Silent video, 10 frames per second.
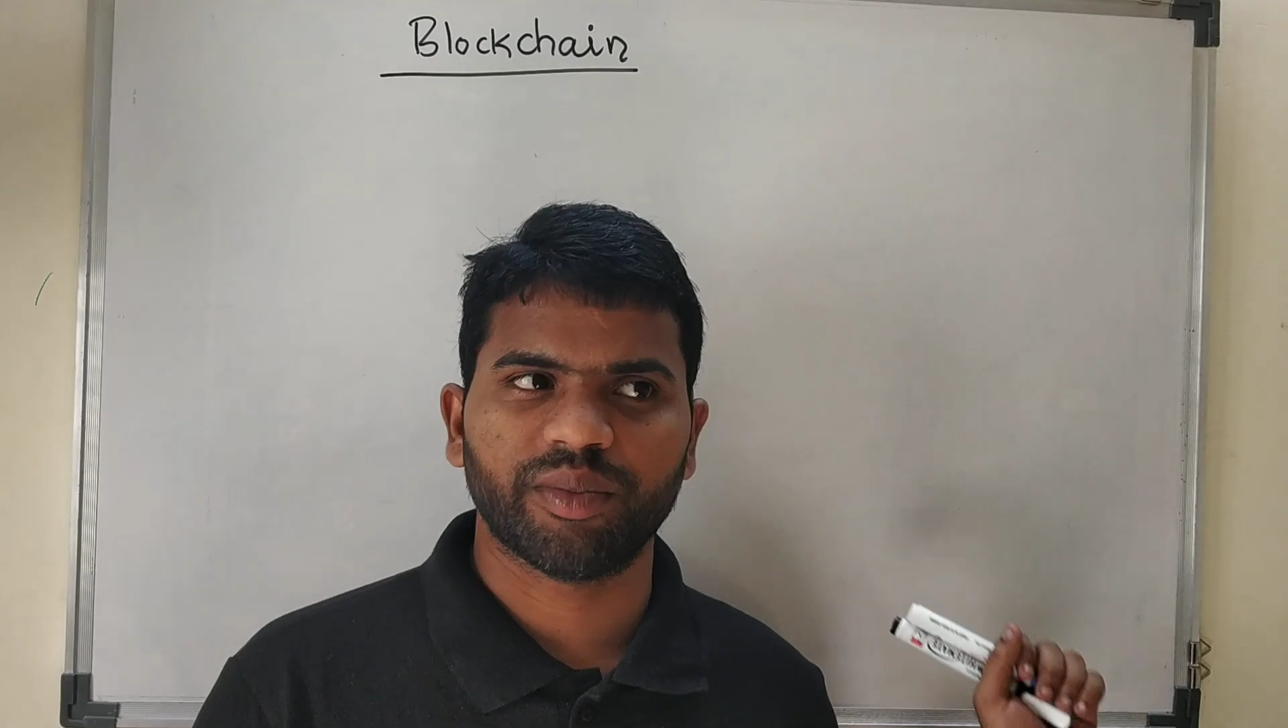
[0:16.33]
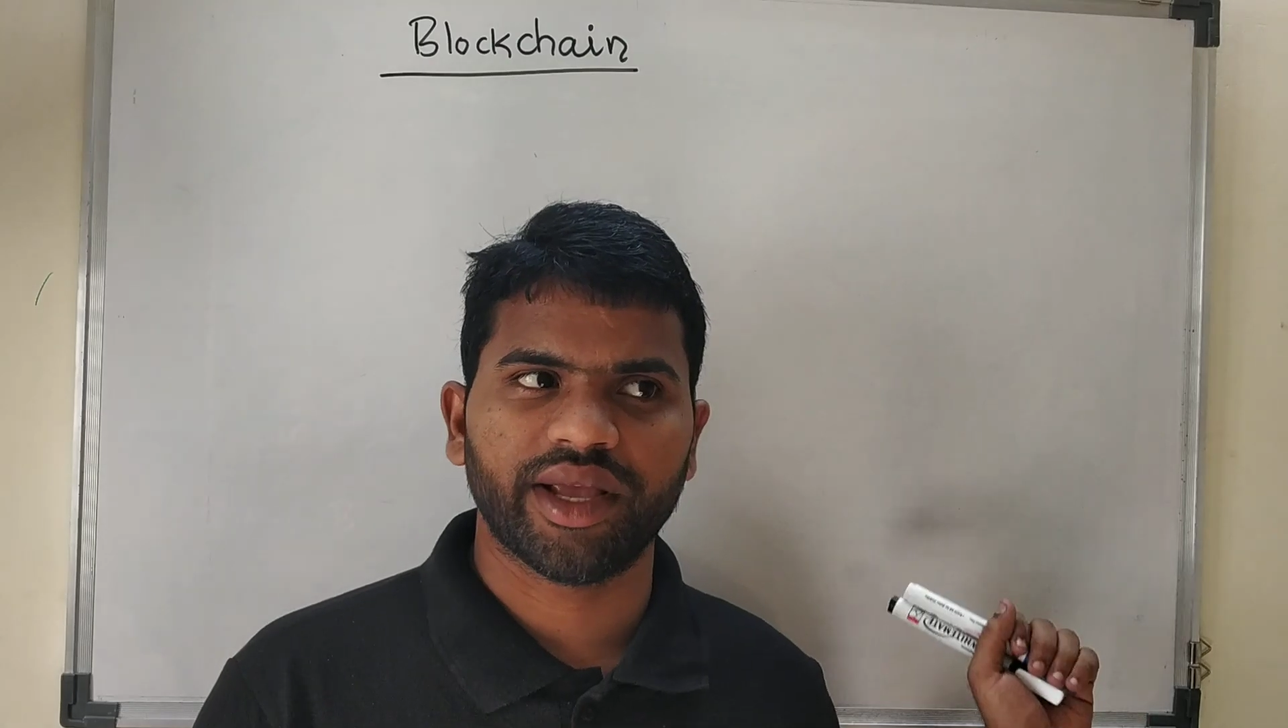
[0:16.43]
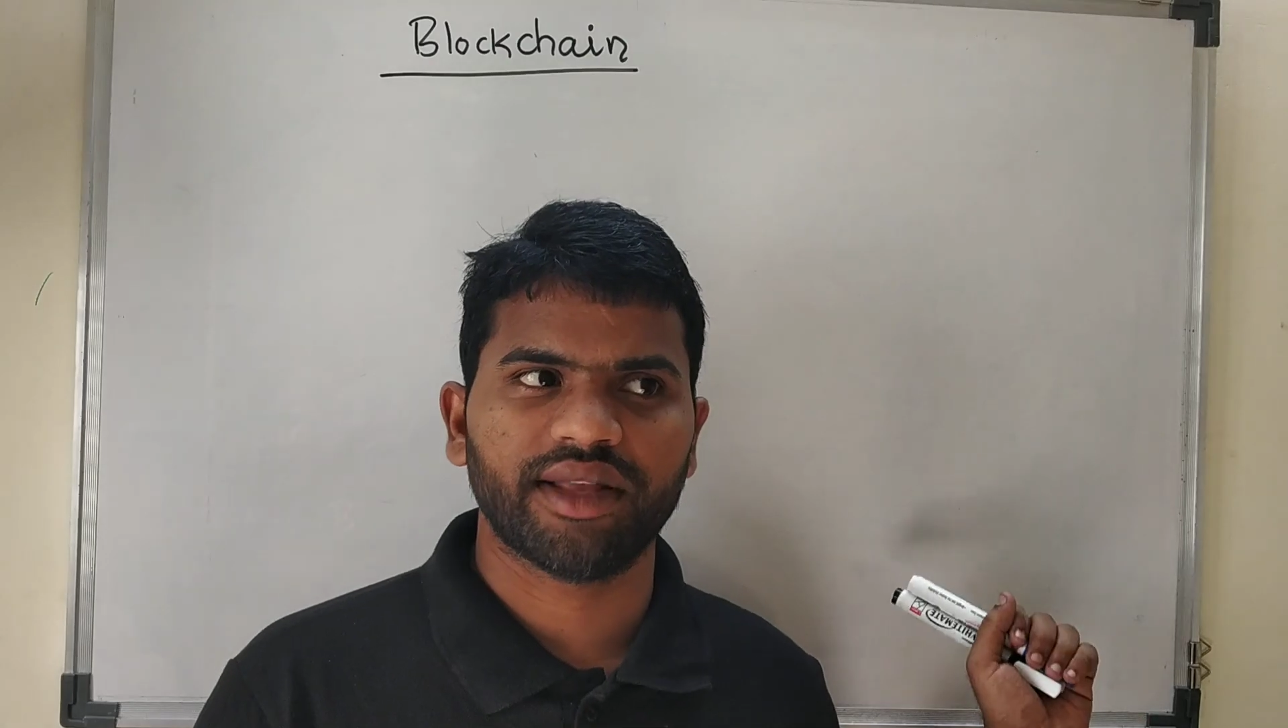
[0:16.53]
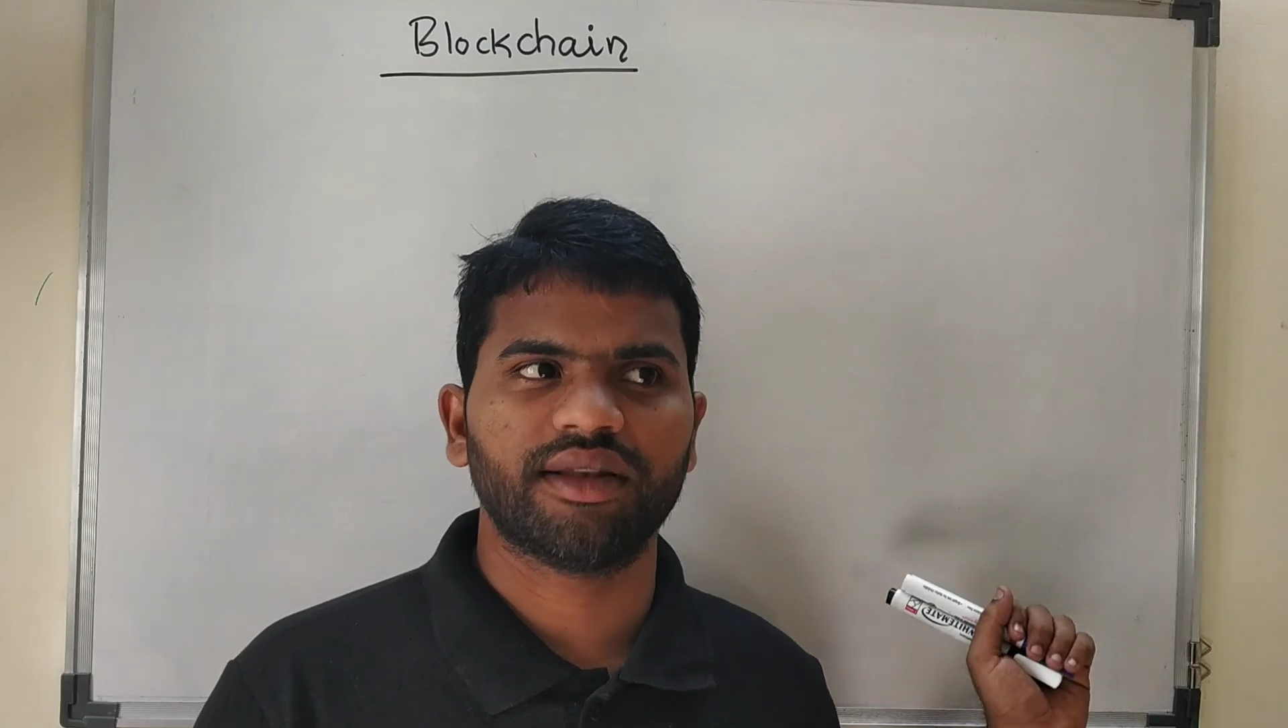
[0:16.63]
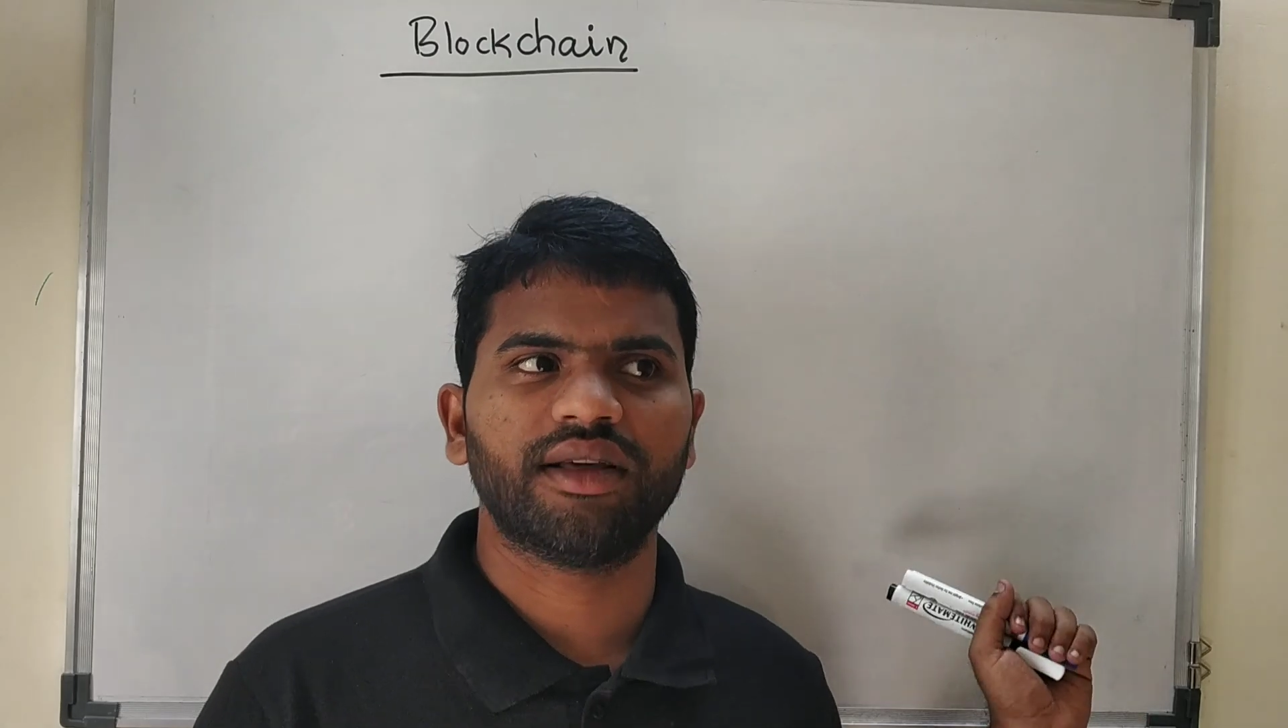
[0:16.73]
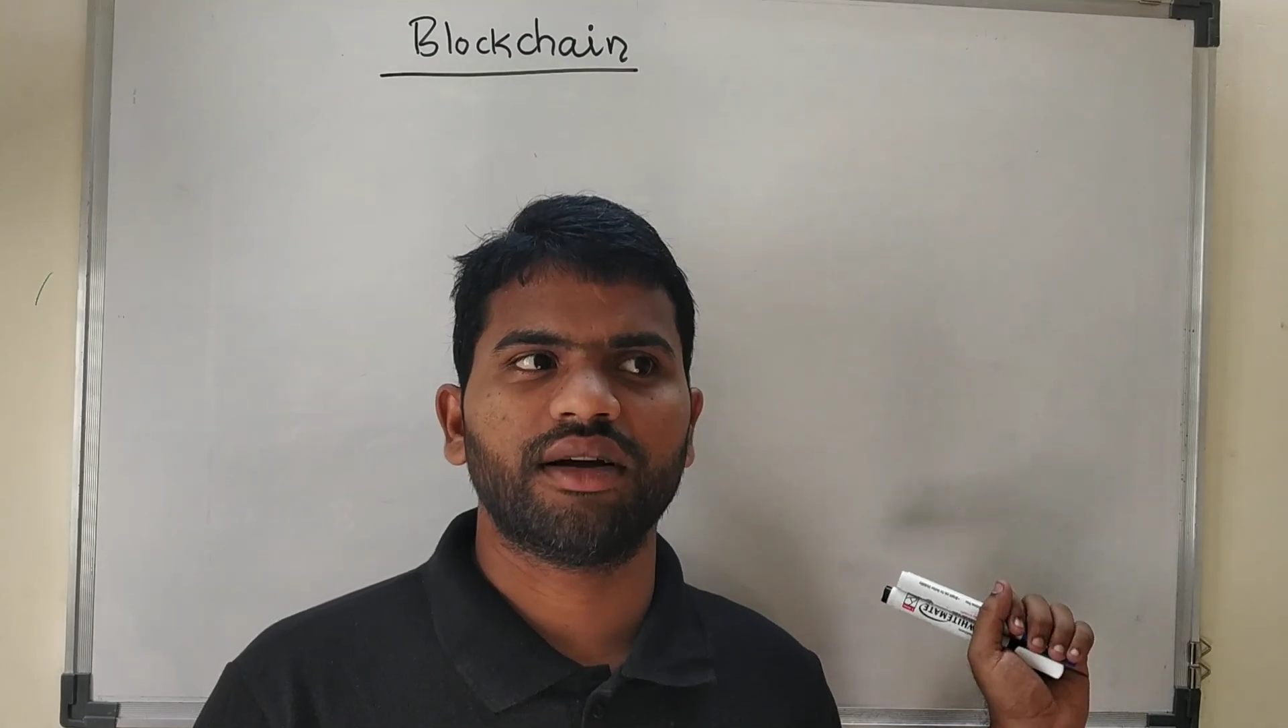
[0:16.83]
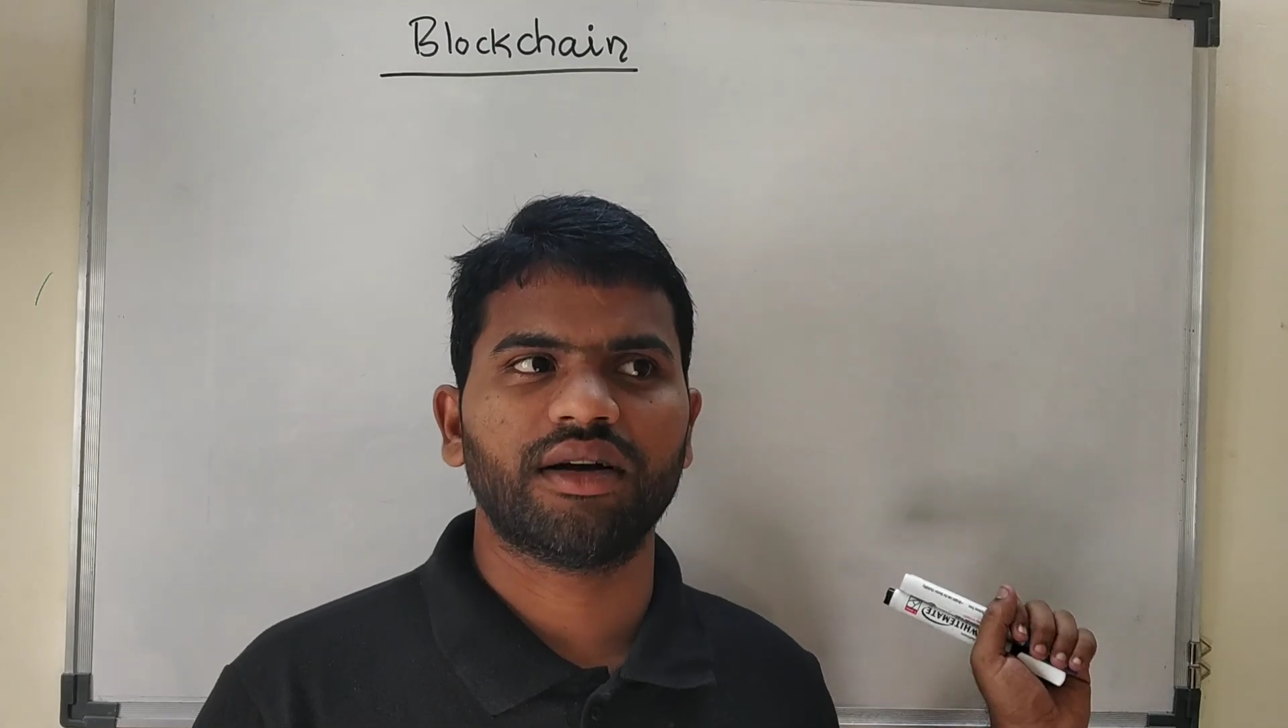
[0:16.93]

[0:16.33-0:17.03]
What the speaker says: main